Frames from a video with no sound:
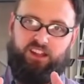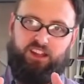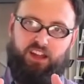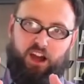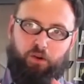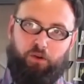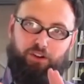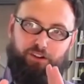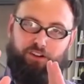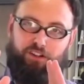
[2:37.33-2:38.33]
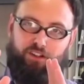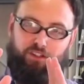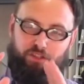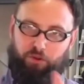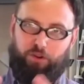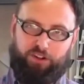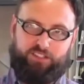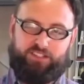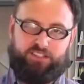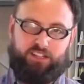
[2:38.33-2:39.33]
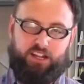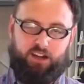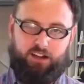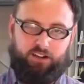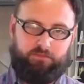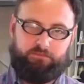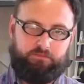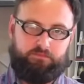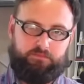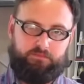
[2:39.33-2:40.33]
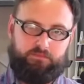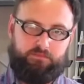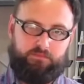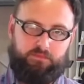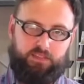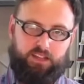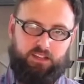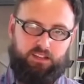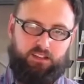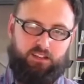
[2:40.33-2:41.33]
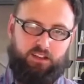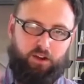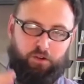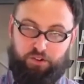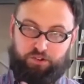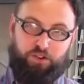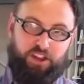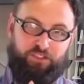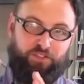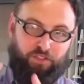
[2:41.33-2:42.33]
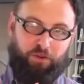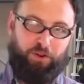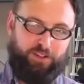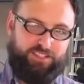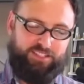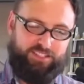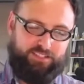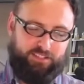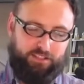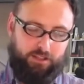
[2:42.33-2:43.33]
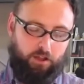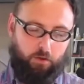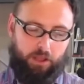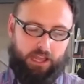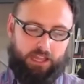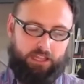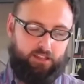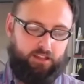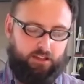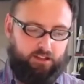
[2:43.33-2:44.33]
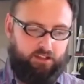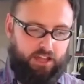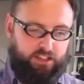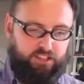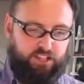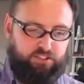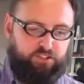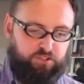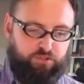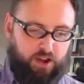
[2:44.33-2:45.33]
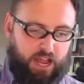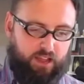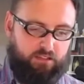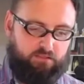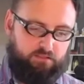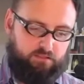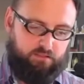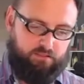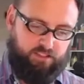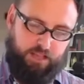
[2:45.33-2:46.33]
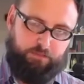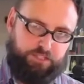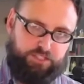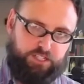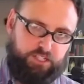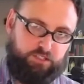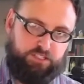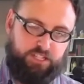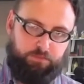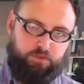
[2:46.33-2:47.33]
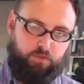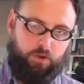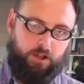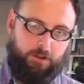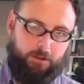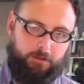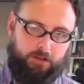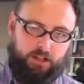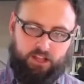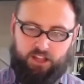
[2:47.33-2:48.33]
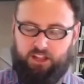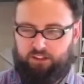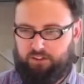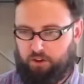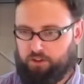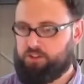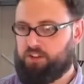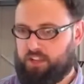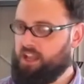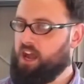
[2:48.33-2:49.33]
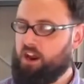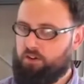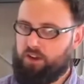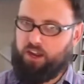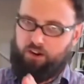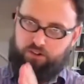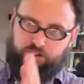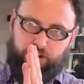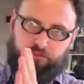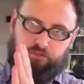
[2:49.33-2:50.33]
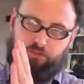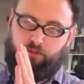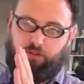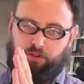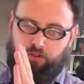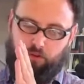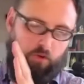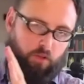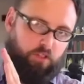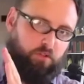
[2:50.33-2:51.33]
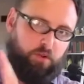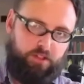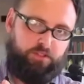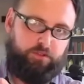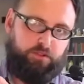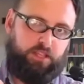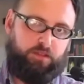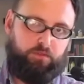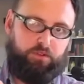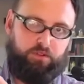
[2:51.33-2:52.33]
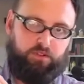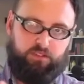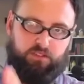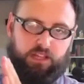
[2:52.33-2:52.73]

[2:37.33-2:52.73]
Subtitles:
Our thought, our train of thought, okay? And these two tracks, established here in chapter 1, is going to carry our train of thought all the way through Hebrews